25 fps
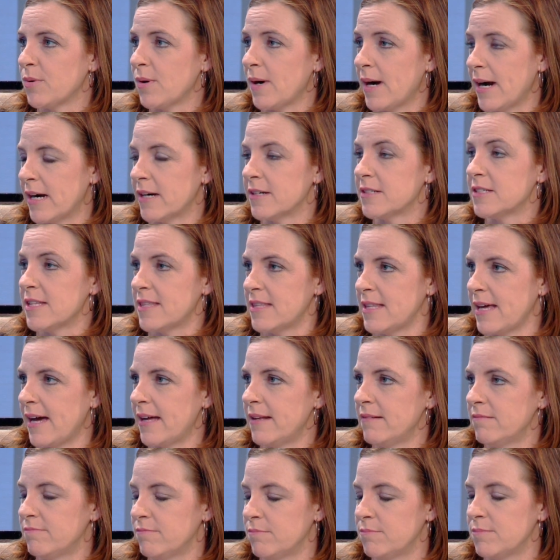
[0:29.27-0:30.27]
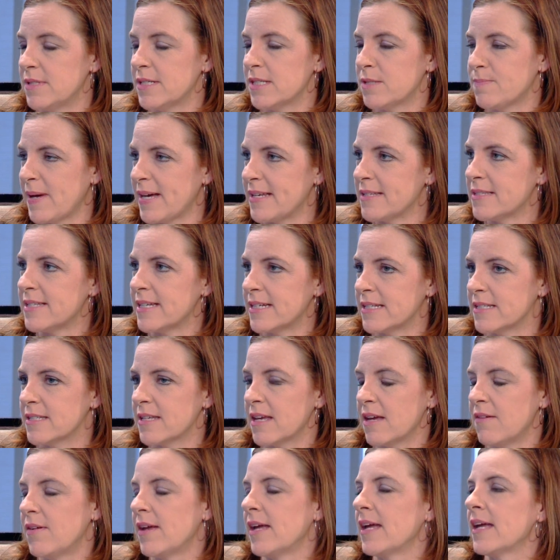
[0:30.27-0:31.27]
prior to this past
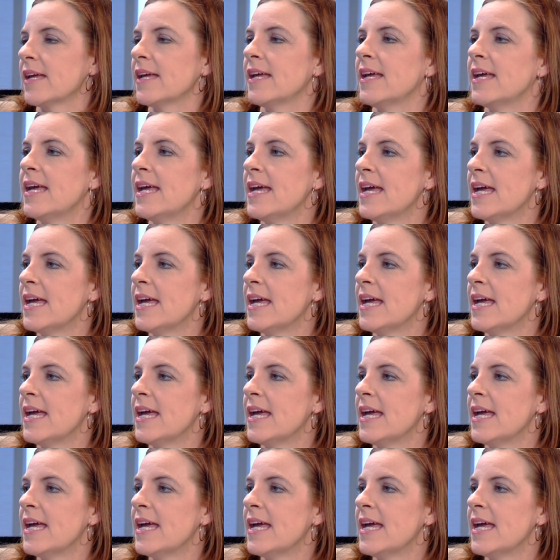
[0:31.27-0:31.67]
Thanksgiving.